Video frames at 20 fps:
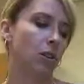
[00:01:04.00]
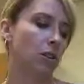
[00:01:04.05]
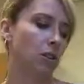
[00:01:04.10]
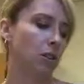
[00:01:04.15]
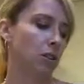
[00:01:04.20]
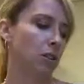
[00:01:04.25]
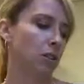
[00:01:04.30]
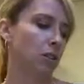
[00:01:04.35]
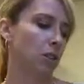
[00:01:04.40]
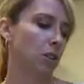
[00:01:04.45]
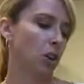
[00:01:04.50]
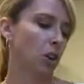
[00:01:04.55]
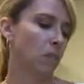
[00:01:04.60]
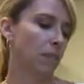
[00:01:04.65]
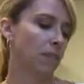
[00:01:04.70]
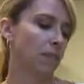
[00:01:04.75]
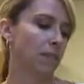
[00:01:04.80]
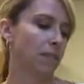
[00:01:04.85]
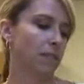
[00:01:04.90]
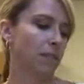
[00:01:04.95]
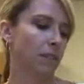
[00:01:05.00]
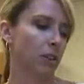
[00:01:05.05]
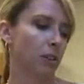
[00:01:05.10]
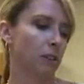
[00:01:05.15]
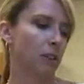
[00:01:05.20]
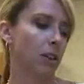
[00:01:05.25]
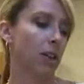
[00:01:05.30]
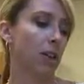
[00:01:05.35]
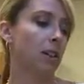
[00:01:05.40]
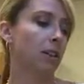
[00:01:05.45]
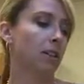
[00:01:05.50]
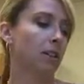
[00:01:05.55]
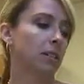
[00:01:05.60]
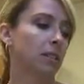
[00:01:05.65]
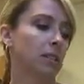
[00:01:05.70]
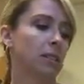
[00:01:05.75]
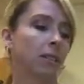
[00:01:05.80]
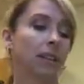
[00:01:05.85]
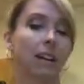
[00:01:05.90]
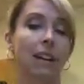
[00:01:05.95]
are to determine if they're
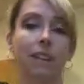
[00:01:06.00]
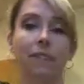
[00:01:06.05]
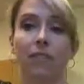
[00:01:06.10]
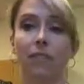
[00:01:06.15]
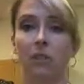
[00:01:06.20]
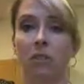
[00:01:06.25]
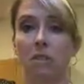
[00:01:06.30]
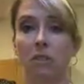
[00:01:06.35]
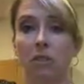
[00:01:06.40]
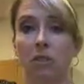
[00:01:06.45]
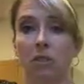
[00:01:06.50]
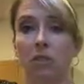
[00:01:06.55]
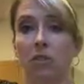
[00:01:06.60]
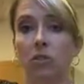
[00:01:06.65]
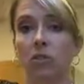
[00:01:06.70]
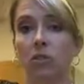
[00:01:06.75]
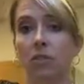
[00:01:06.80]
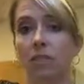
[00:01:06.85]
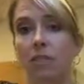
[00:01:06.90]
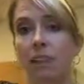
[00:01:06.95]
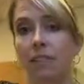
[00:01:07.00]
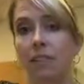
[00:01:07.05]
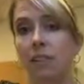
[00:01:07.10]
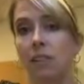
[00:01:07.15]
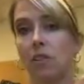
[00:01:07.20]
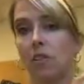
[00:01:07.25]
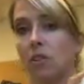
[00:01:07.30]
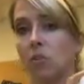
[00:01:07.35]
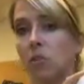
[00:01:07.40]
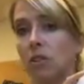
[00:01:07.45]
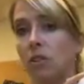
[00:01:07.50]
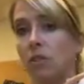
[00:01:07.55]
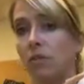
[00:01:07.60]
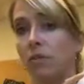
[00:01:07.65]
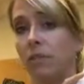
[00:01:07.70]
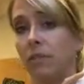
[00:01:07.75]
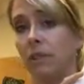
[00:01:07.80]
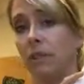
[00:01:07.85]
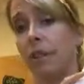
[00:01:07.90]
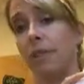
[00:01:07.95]
rocks, if they're minerals, and they are going
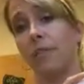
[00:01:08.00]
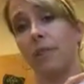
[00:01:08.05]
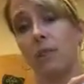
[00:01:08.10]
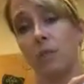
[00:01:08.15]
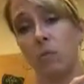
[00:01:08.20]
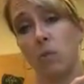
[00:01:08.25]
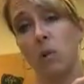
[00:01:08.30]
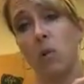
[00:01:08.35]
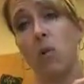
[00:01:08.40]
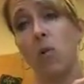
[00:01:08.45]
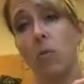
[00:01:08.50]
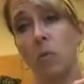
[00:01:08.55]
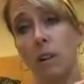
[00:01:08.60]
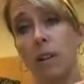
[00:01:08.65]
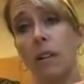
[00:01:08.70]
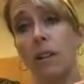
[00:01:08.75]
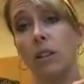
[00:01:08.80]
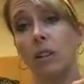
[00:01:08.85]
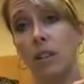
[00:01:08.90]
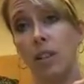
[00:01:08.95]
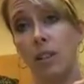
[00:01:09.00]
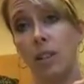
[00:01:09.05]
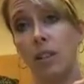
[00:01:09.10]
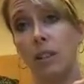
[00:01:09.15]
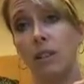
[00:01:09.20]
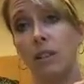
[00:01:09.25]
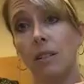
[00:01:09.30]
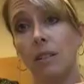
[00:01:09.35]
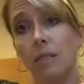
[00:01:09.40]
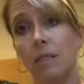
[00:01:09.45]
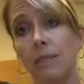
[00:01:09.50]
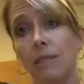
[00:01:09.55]
to fill out their recording sheet.